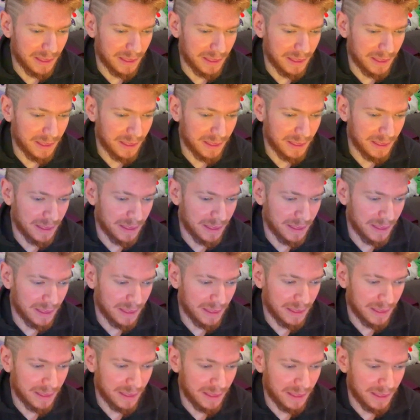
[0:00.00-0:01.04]

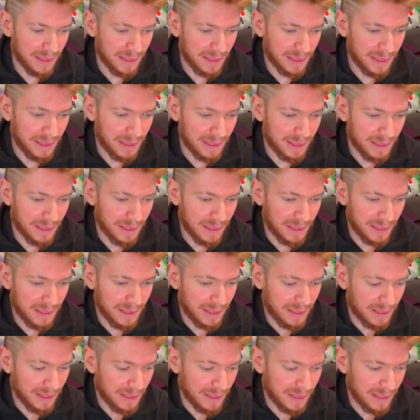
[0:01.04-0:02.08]

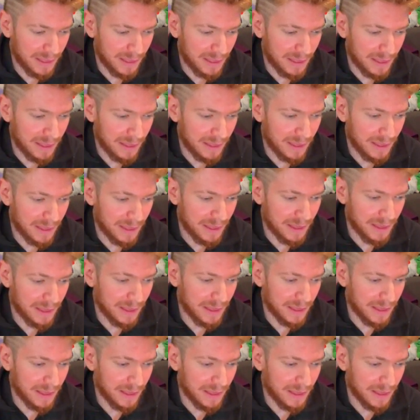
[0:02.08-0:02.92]
(silence)